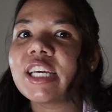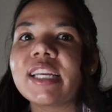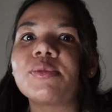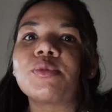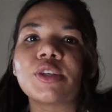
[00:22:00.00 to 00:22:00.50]

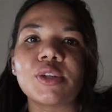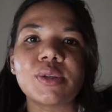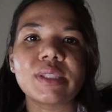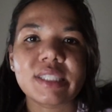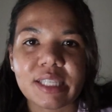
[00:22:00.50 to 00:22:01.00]
had a
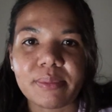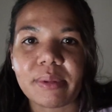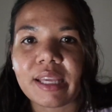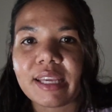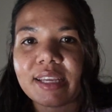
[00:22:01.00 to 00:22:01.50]
real
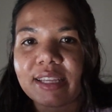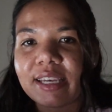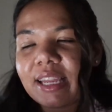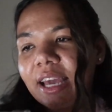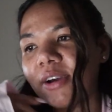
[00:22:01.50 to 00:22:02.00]
sleepy
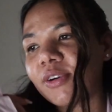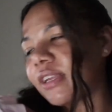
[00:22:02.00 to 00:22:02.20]
day all